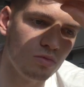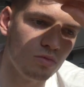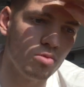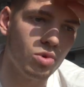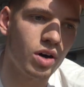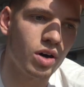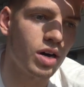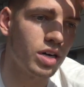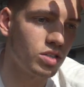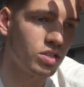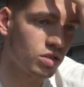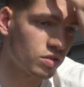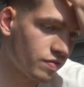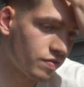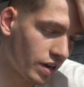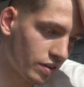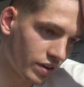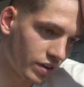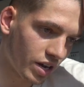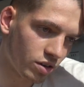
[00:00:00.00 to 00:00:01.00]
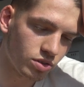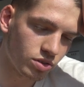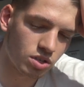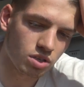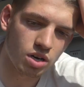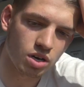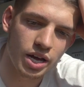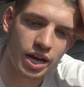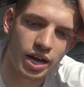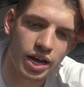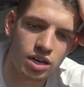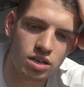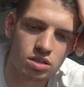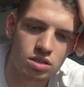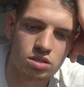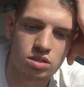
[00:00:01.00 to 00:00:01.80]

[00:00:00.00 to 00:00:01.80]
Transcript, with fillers: Well, I just found out it got hacked.